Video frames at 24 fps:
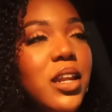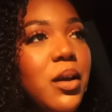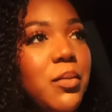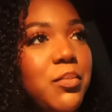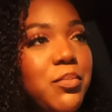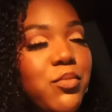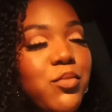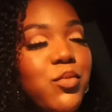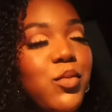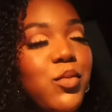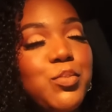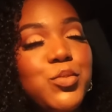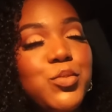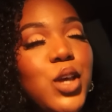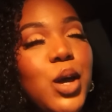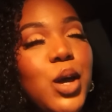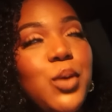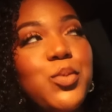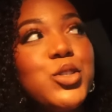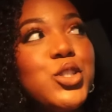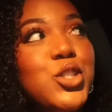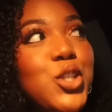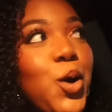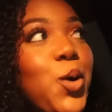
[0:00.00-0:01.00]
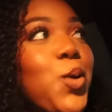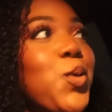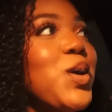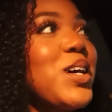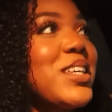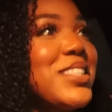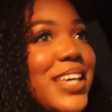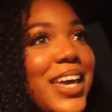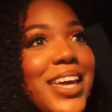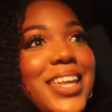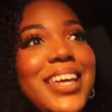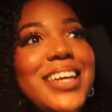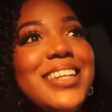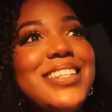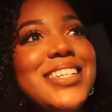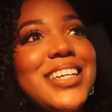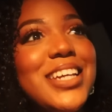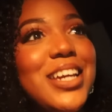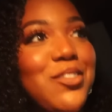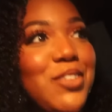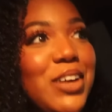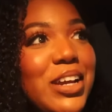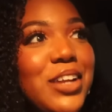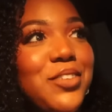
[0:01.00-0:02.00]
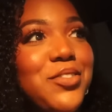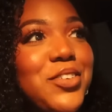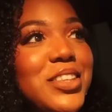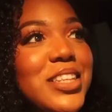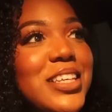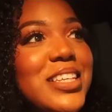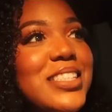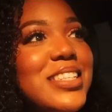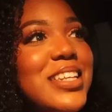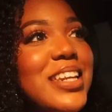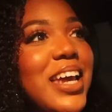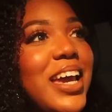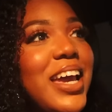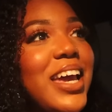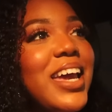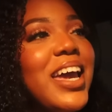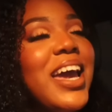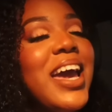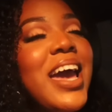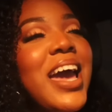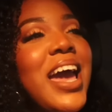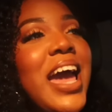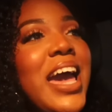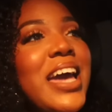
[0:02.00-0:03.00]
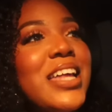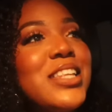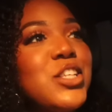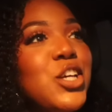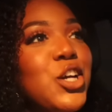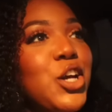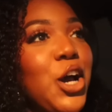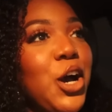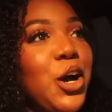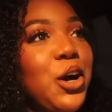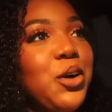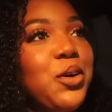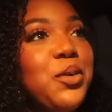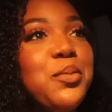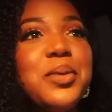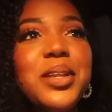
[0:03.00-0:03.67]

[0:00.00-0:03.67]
I was so excited to get ready for this today and to go,